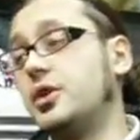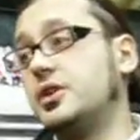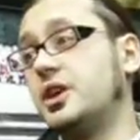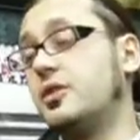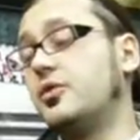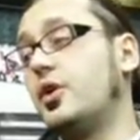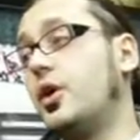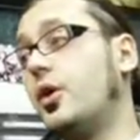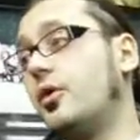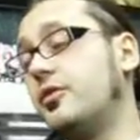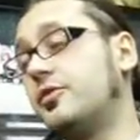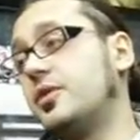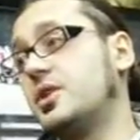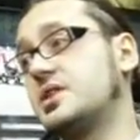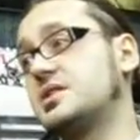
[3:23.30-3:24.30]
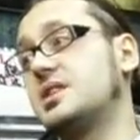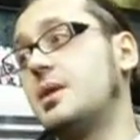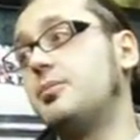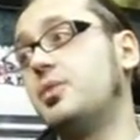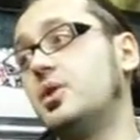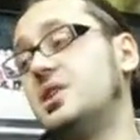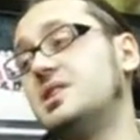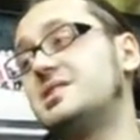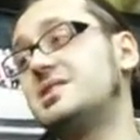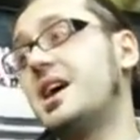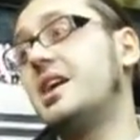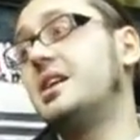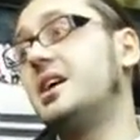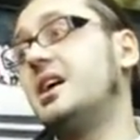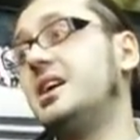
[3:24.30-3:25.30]
the raw, for example, is
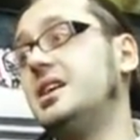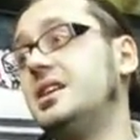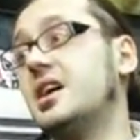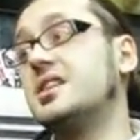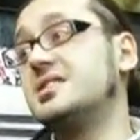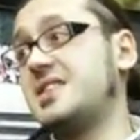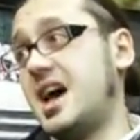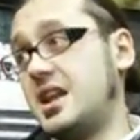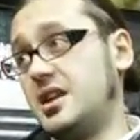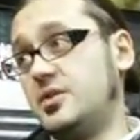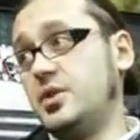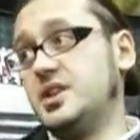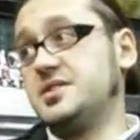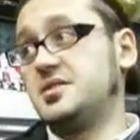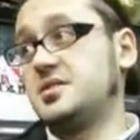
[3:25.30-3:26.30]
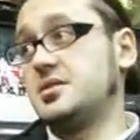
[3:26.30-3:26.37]
done in tanneries.